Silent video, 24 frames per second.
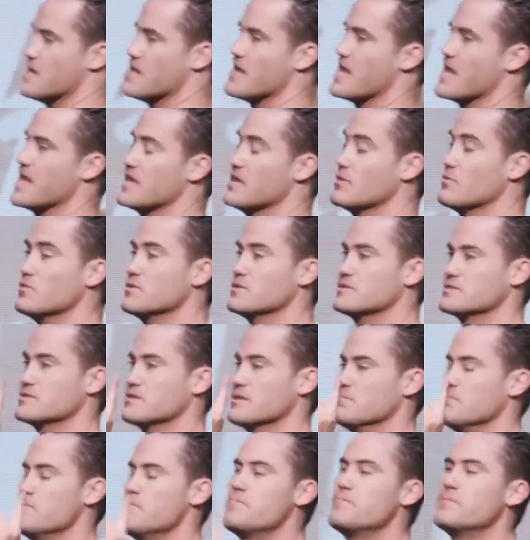And it was the
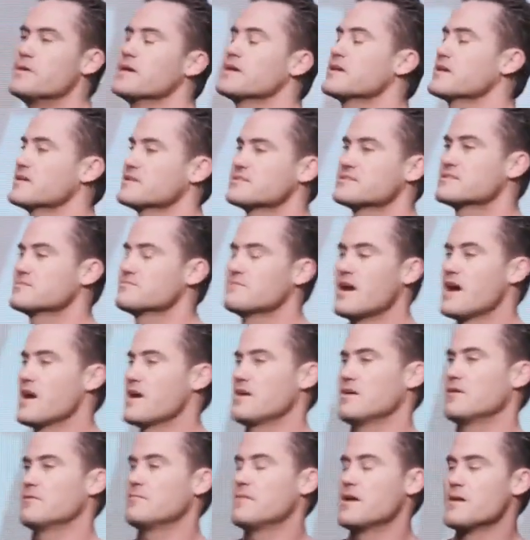biggest
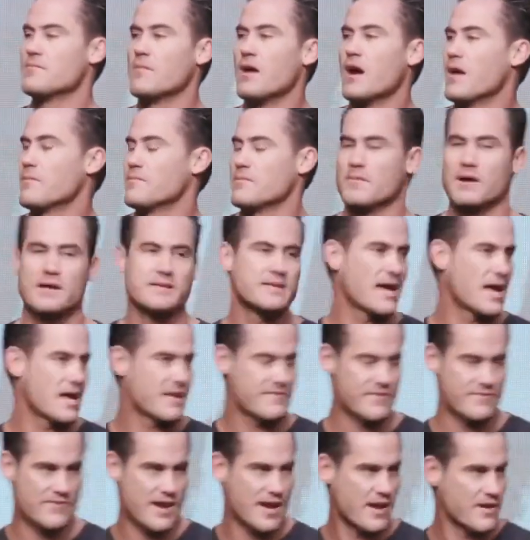smile my mom and my dad had
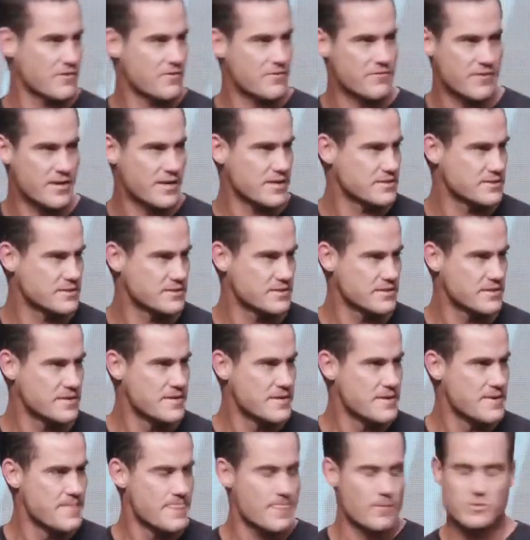ever had on their face.
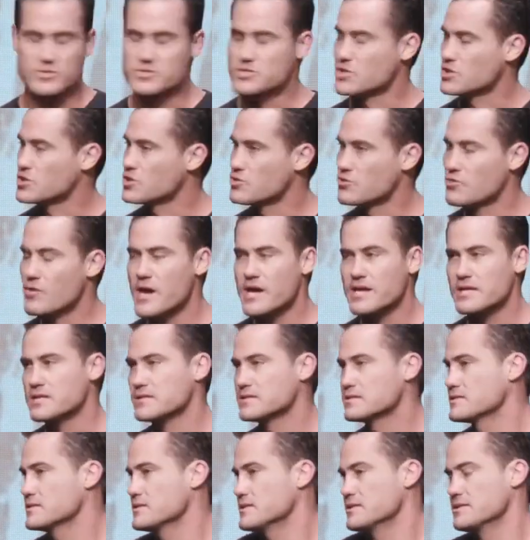It was the
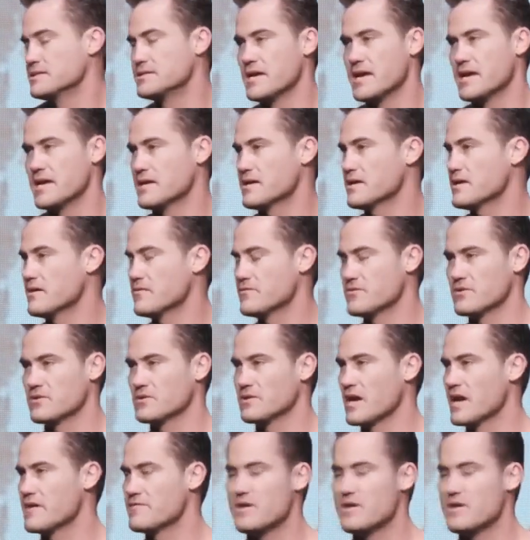greatest day of their life.